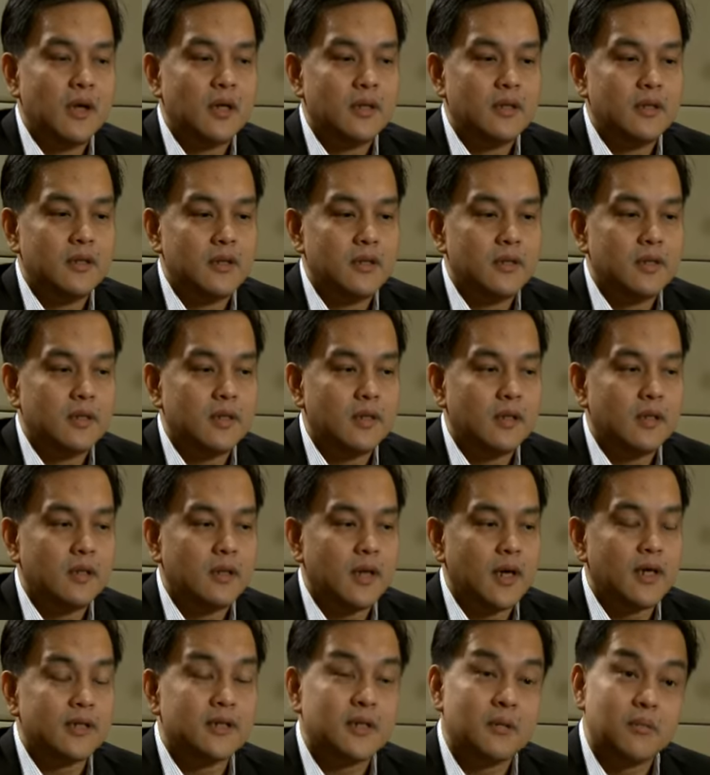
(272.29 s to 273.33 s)
the
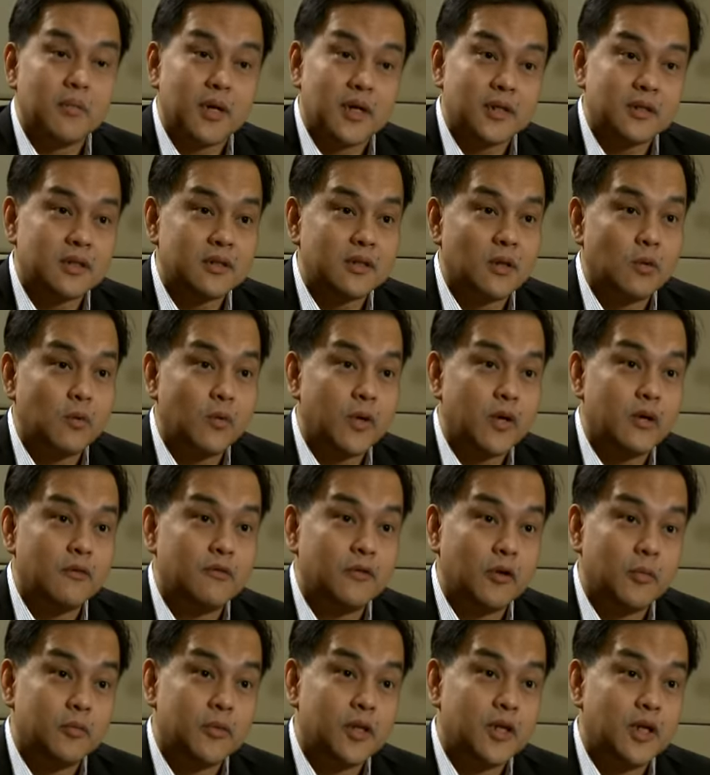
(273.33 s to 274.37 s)
SMS as a way of
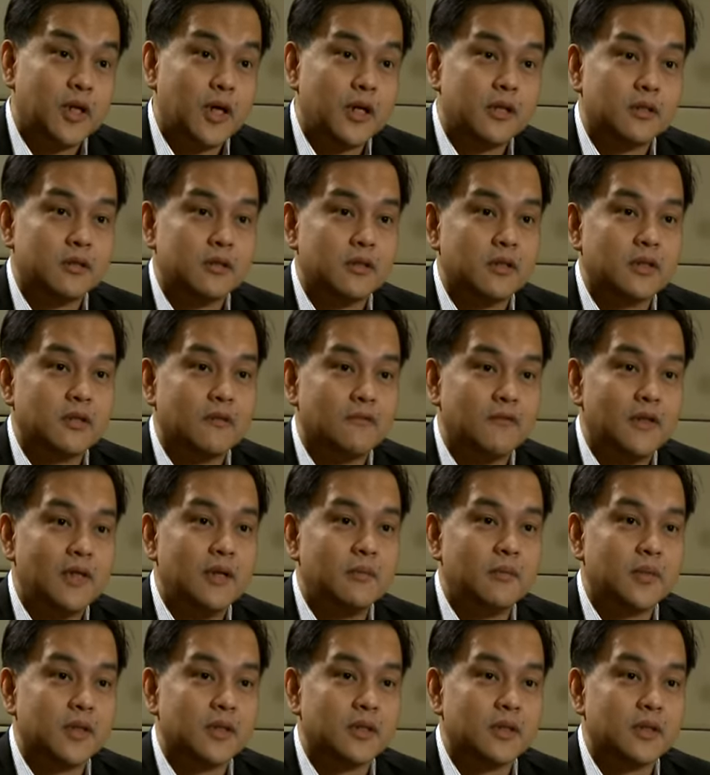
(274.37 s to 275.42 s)
communications in the
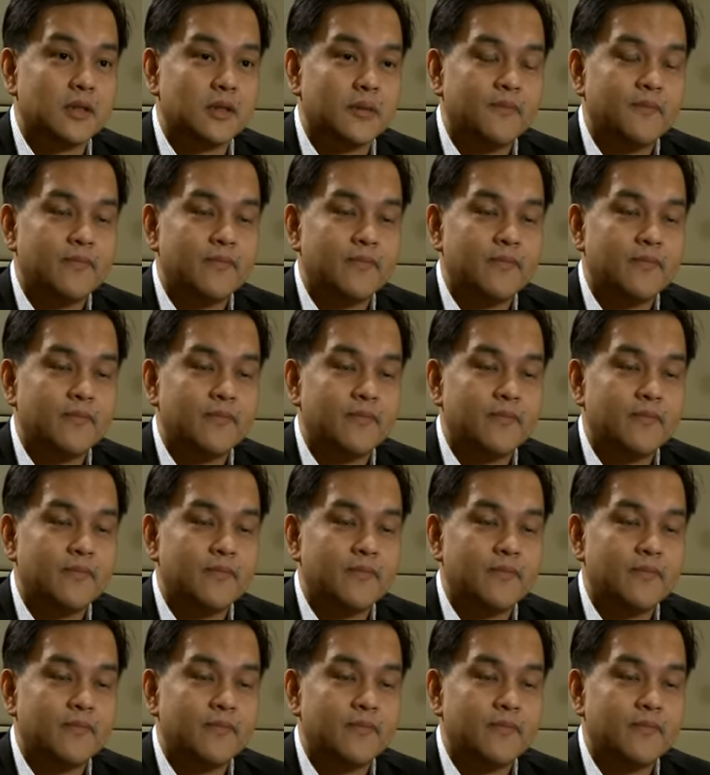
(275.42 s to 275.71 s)
Philippines.